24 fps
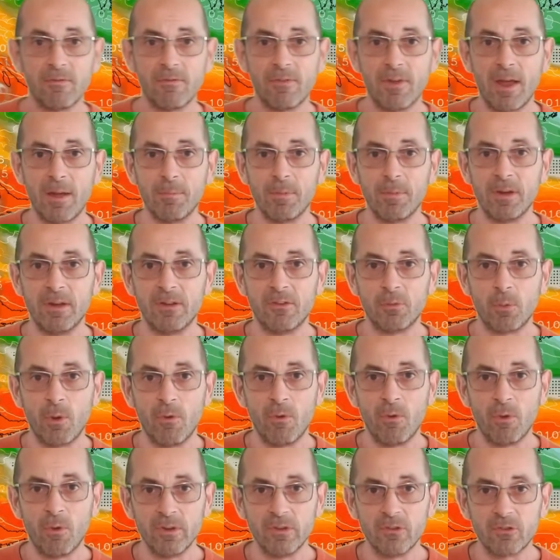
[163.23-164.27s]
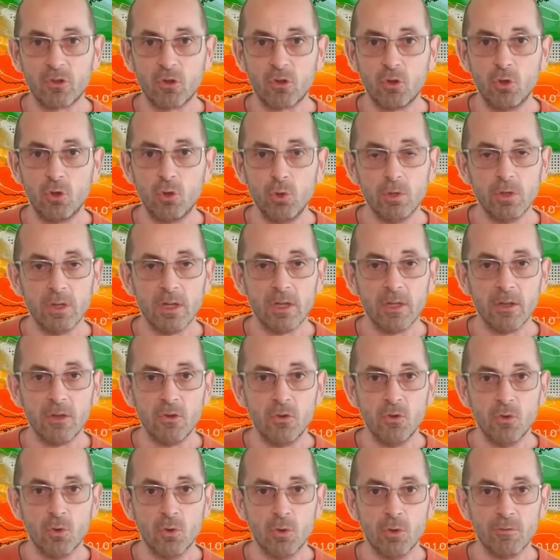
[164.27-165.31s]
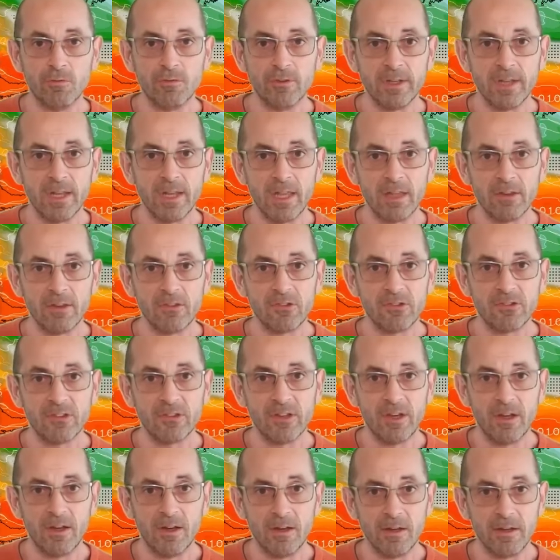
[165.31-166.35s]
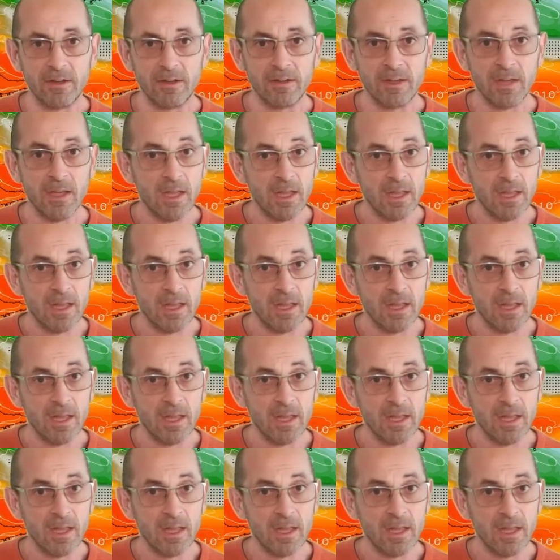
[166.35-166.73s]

that means we're on its cooler northern side.